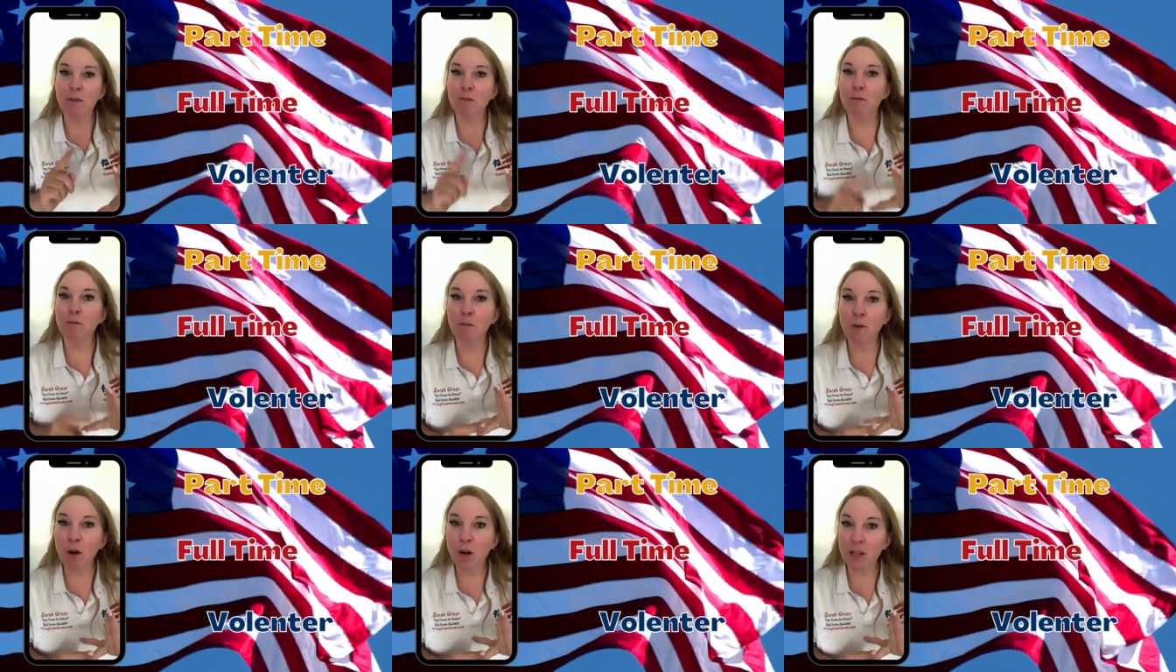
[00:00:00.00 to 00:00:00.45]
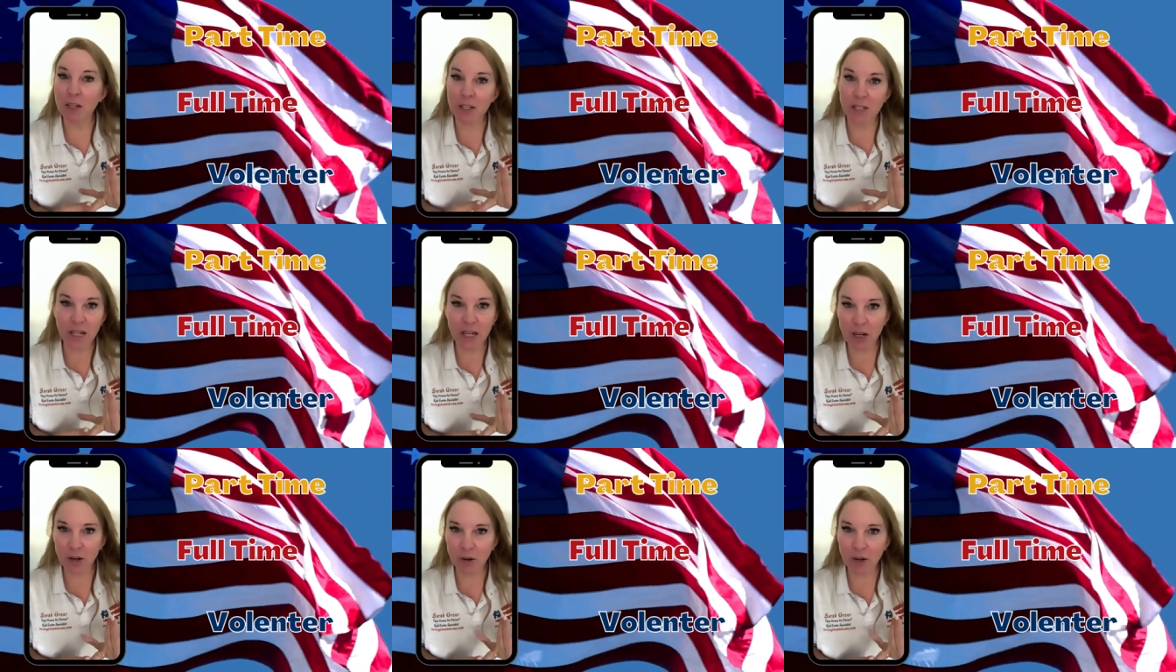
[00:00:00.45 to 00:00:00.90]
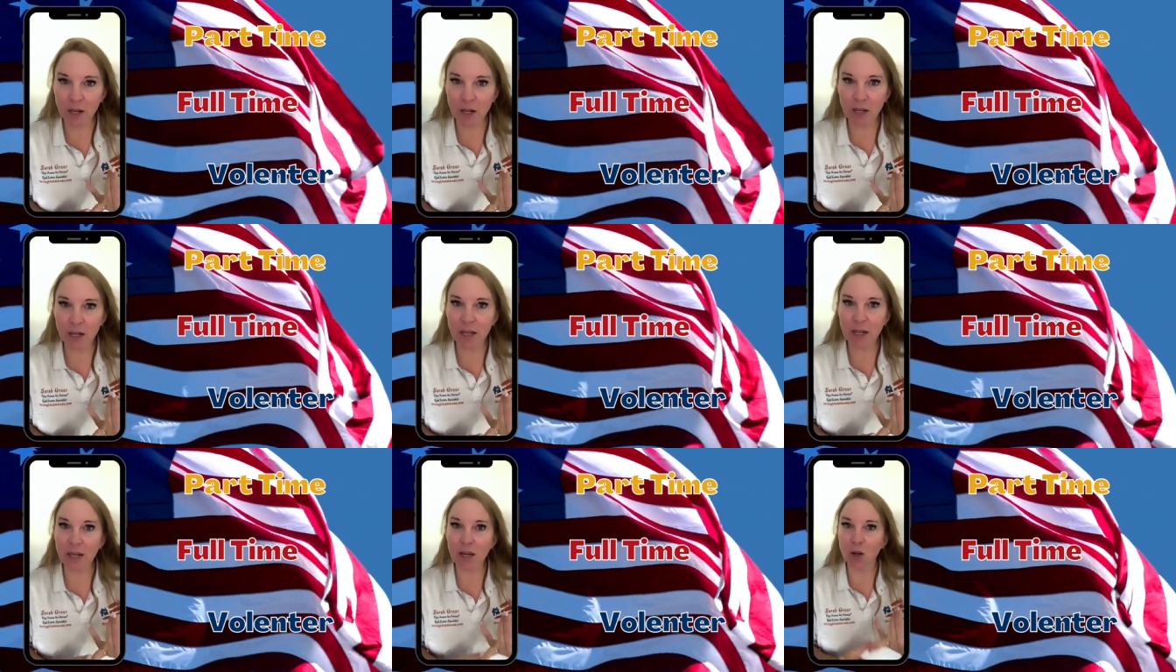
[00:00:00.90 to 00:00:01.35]
volunteering
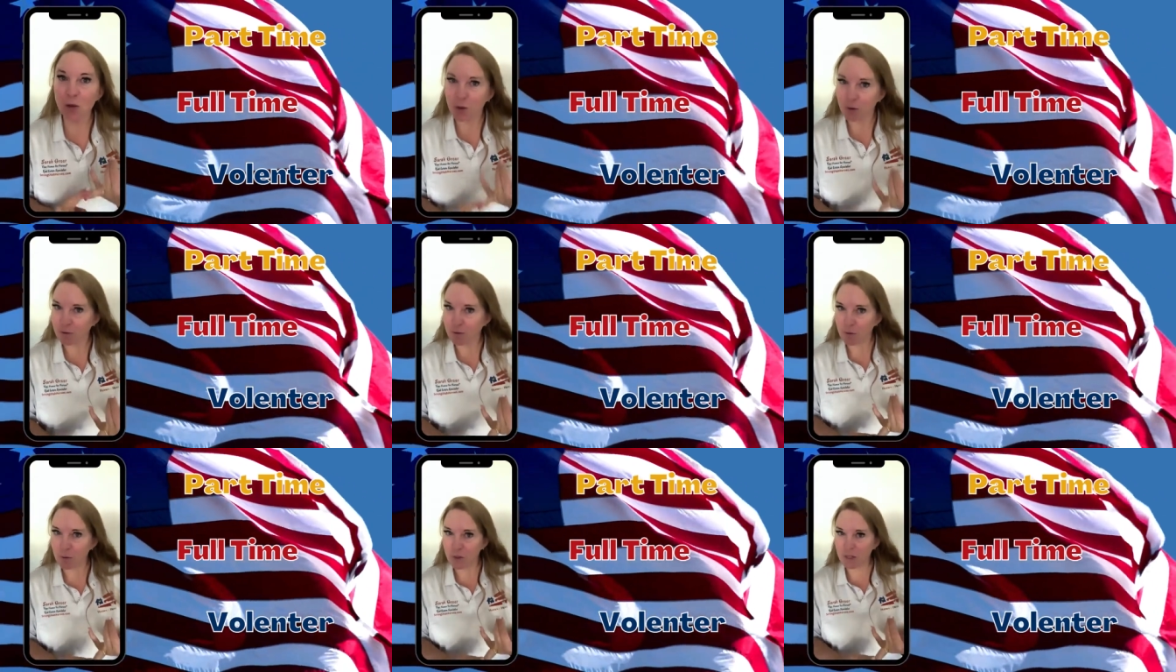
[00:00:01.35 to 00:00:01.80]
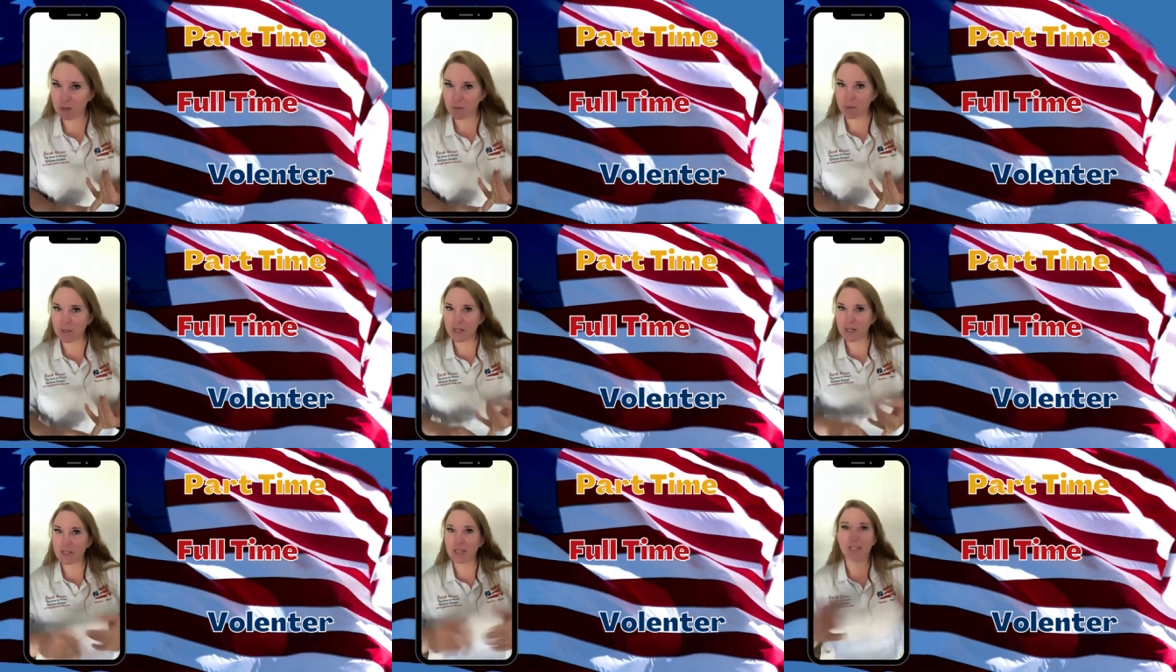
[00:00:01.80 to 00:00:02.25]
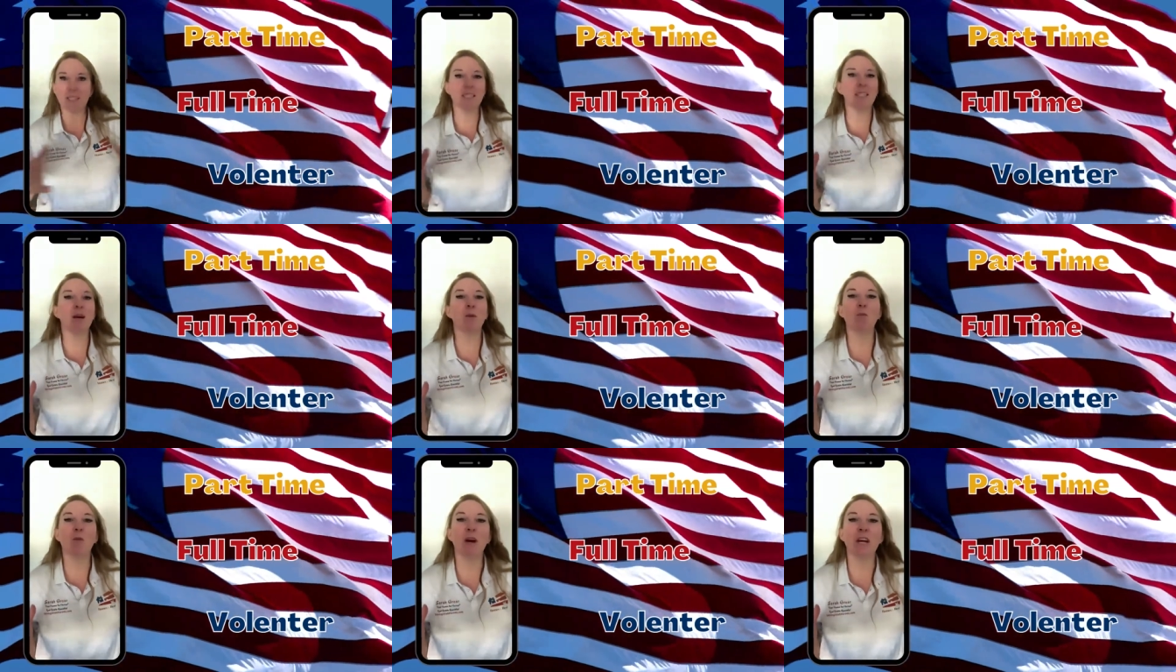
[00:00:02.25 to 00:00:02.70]
in law enforcement in
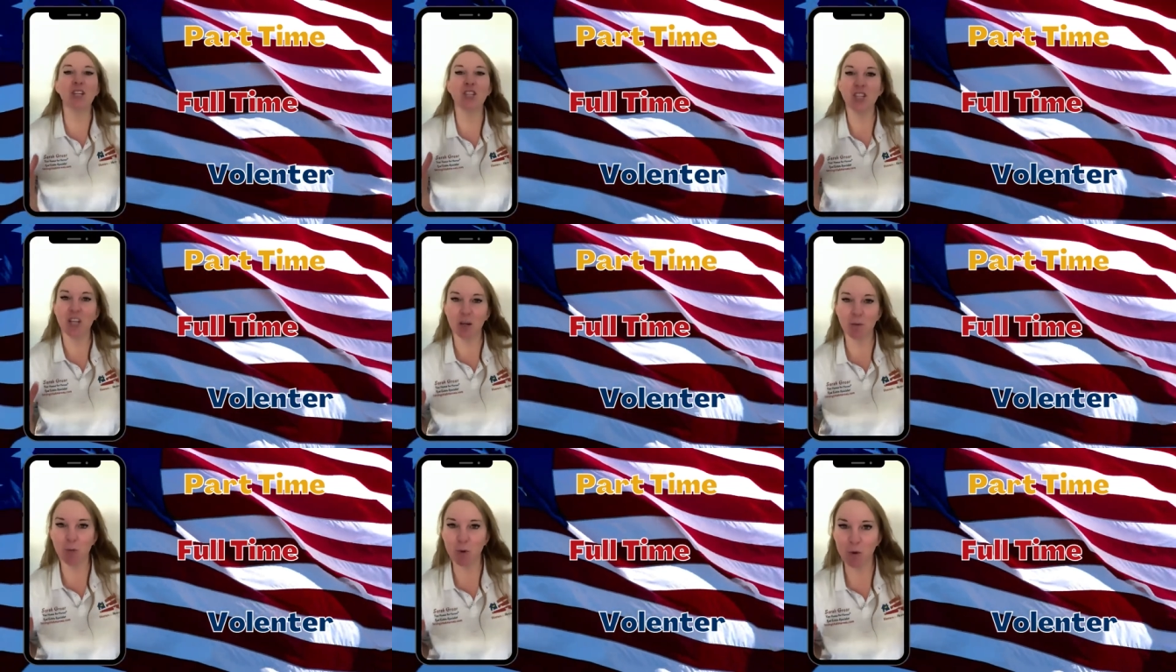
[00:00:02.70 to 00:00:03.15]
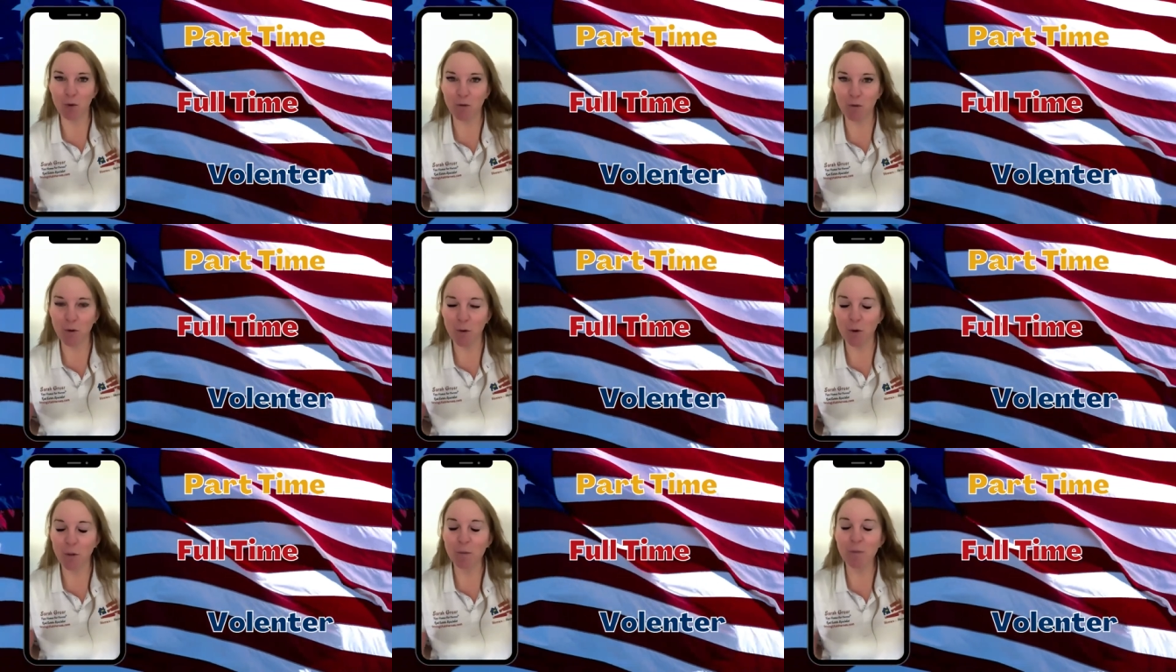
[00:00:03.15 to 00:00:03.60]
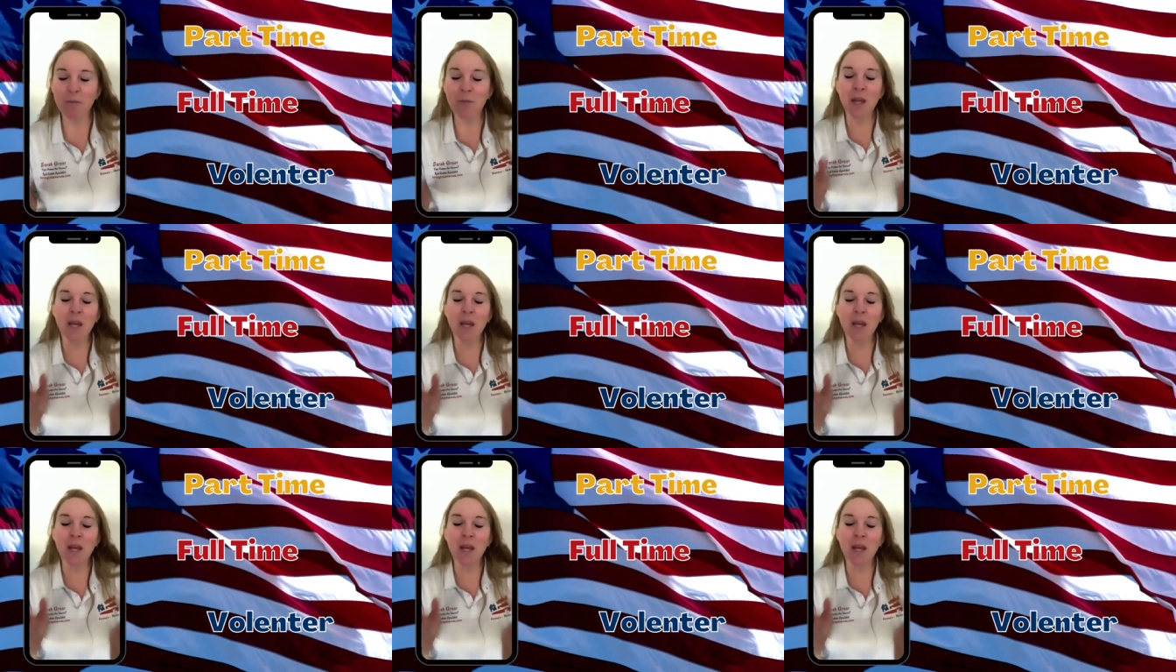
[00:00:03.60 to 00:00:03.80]
some way, shape or form.